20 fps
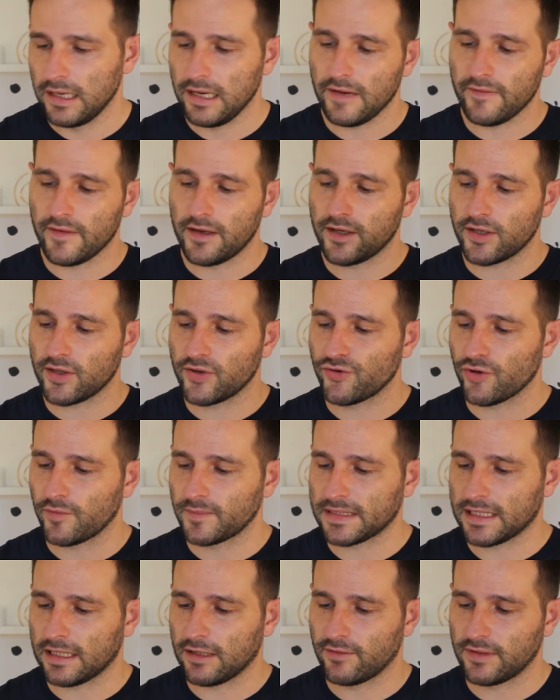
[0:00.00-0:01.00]
And then you can drop
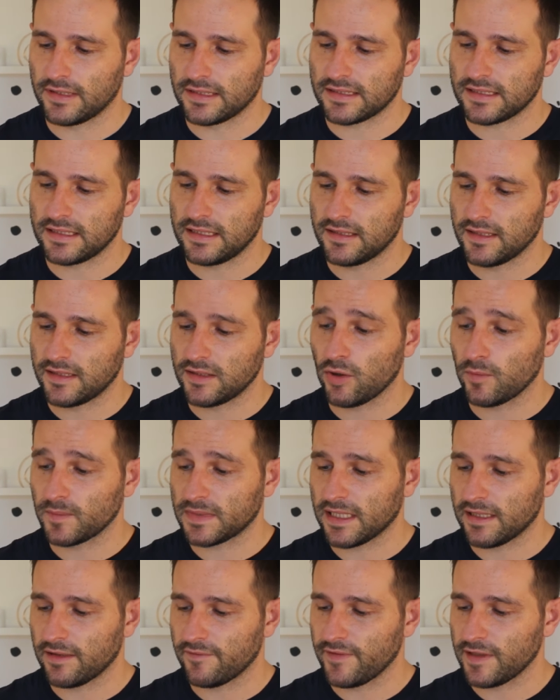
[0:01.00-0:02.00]
down and see the top
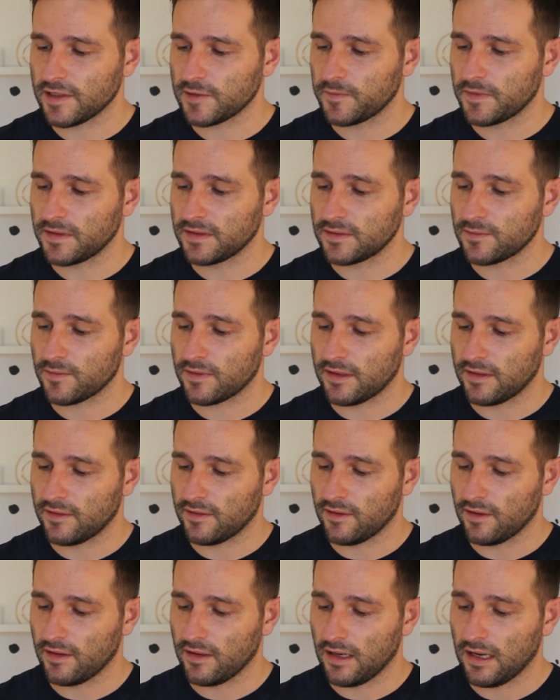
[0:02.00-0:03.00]
10 investments
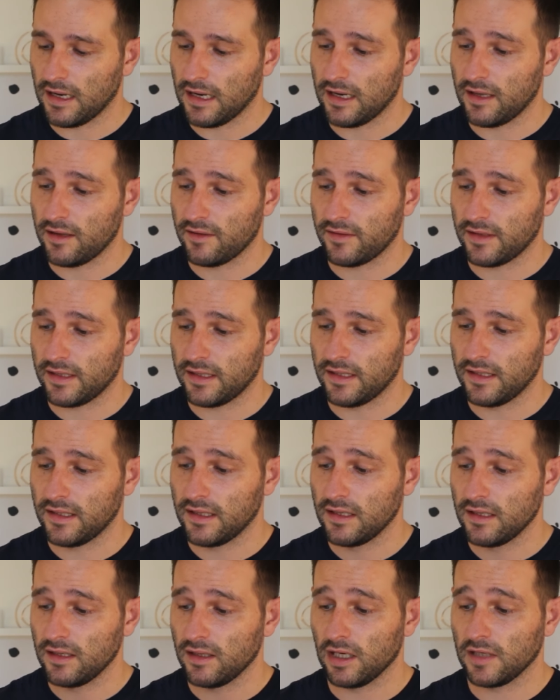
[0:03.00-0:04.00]
within the
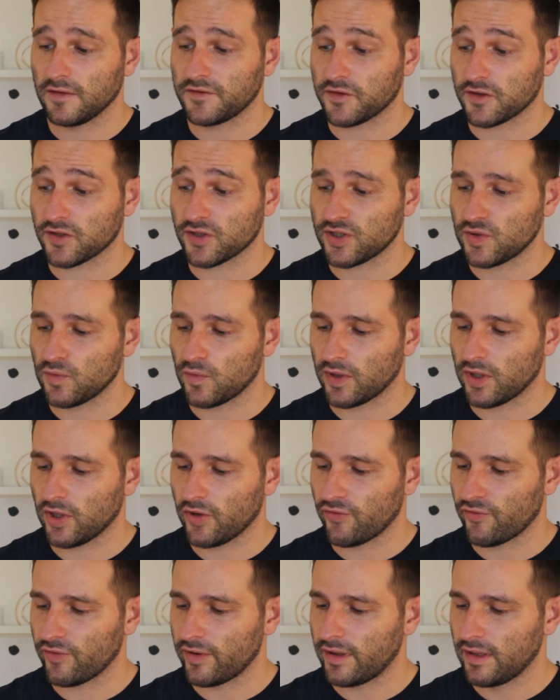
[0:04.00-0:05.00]
Life Strategy
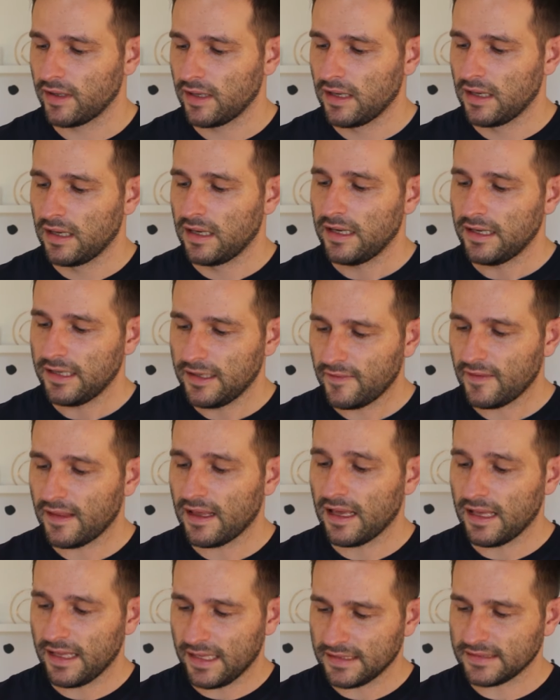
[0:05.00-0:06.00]
100. And in
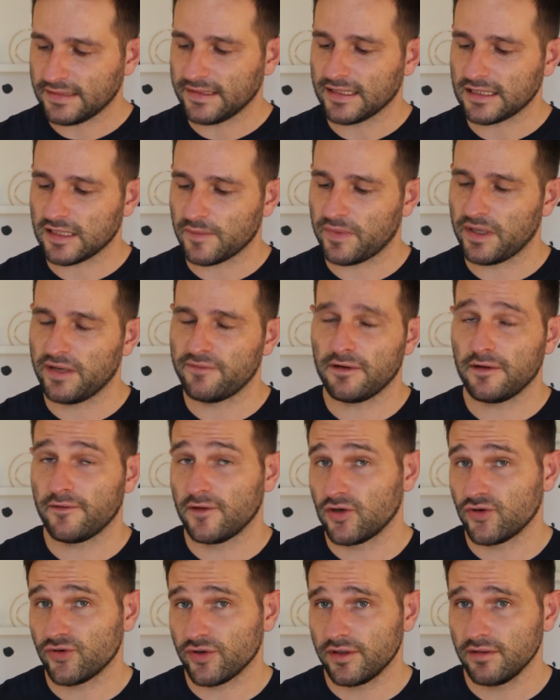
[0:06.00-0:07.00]
there is the S&P
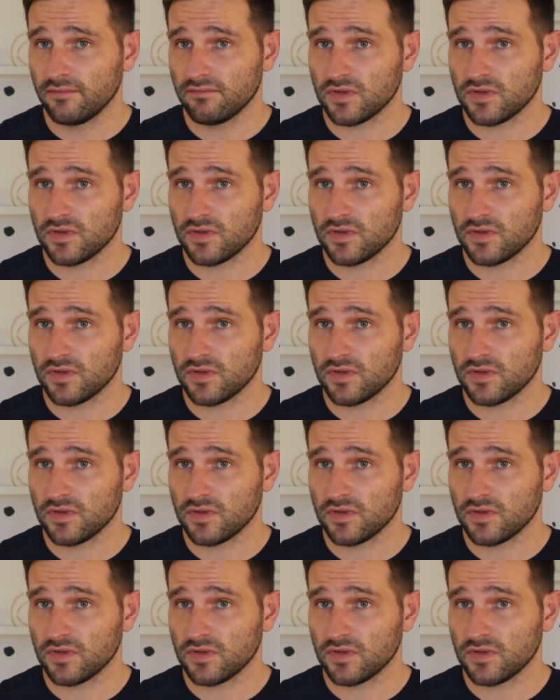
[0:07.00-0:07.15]
500.